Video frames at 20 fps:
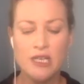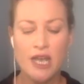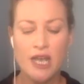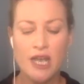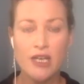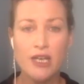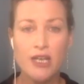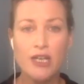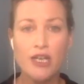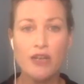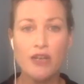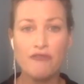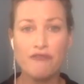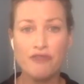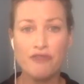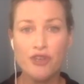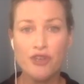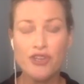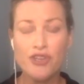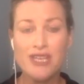and I go
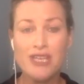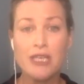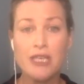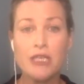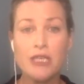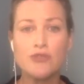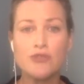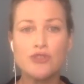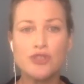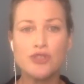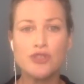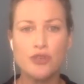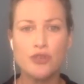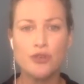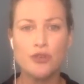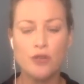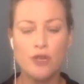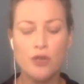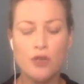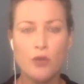further
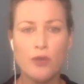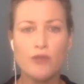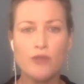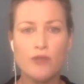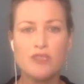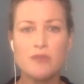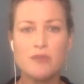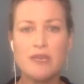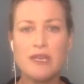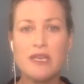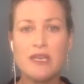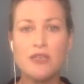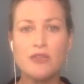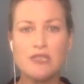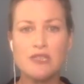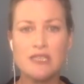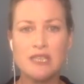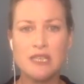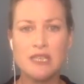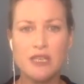into when you're speaking, you're
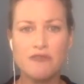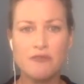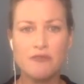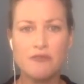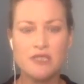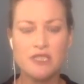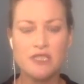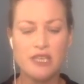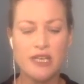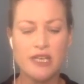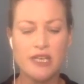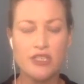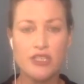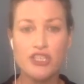selling from stage.